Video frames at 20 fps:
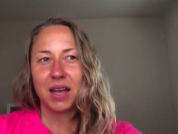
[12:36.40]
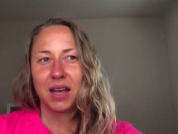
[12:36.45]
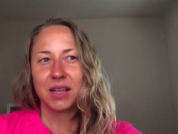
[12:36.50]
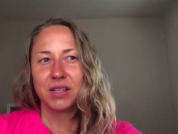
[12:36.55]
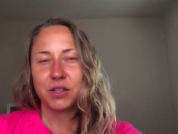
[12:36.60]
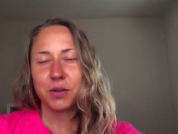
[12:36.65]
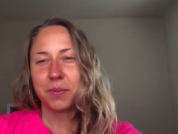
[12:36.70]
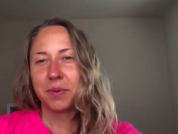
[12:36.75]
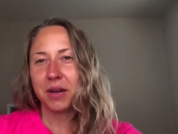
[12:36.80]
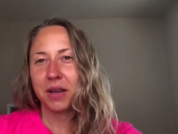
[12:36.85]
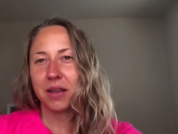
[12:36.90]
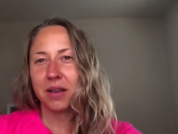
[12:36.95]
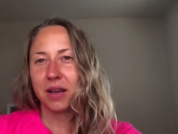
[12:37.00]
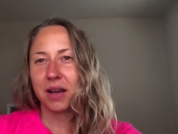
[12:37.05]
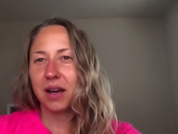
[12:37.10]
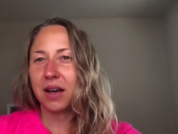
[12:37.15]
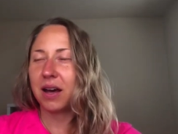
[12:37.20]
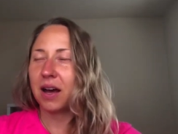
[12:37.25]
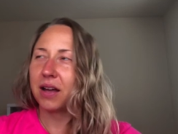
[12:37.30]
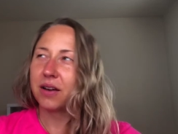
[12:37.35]
so many,
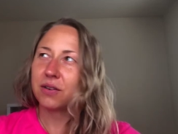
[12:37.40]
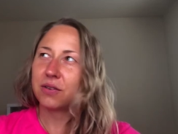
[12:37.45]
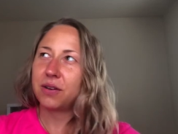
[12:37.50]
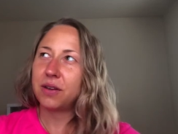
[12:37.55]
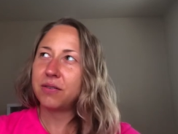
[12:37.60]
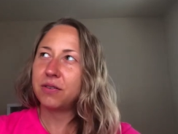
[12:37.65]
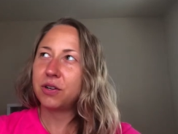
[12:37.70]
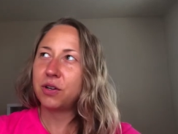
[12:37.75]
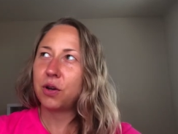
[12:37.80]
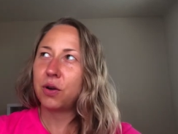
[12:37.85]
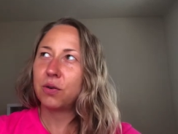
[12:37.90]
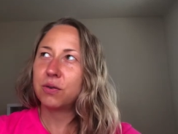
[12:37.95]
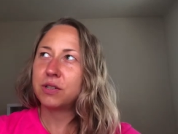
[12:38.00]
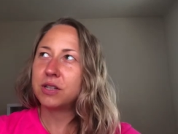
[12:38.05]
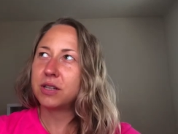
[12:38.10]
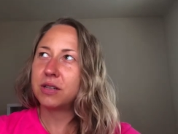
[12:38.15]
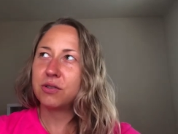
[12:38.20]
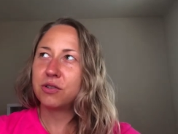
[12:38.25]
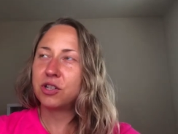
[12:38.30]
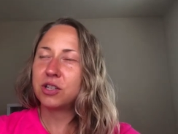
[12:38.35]
I don't even know,
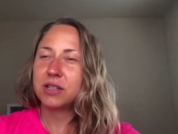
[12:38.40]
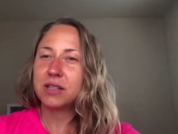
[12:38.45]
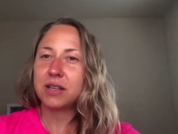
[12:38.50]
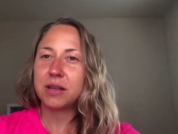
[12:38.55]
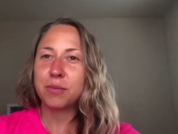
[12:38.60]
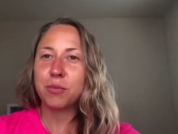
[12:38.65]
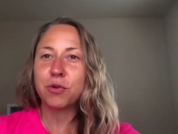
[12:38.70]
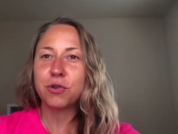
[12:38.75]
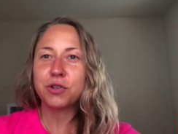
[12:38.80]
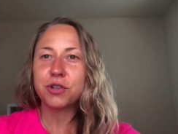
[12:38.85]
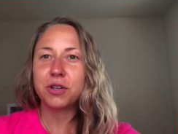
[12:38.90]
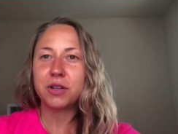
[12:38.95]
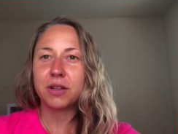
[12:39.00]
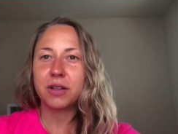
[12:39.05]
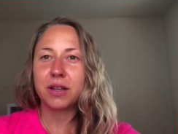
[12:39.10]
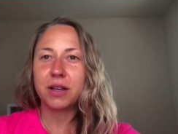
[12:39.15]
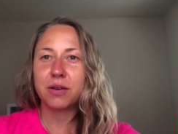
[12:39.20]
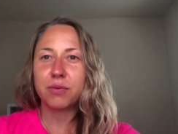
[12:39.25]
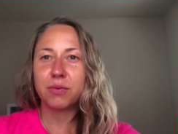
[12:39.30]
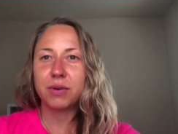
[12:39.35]
it was just
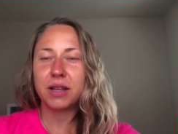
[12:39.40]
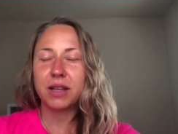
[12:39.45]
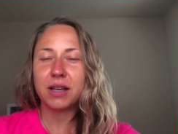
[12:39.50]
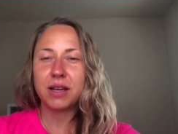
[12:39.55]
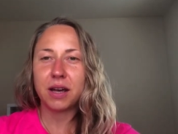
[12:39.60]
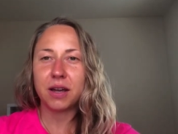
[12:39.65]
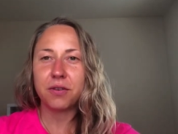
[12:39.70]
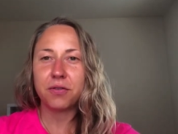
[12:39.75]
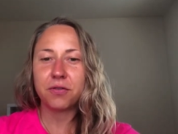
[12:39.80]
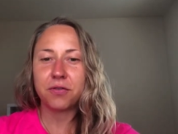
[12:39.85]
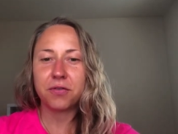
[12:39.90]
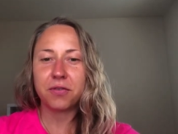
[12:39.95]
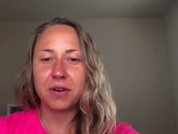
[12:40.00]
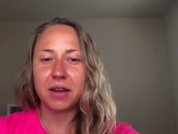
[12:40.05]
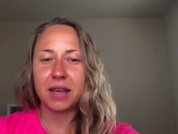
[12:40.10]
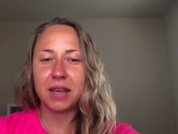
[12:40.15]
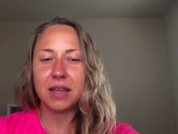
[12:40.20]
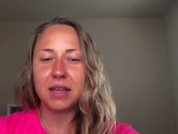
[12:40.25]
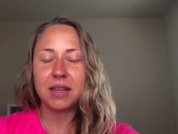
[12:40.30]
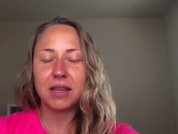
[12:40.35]
emotionally really kind of
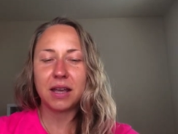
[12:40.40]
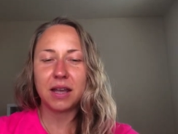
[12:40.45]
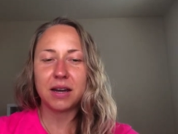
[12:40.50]
freeing.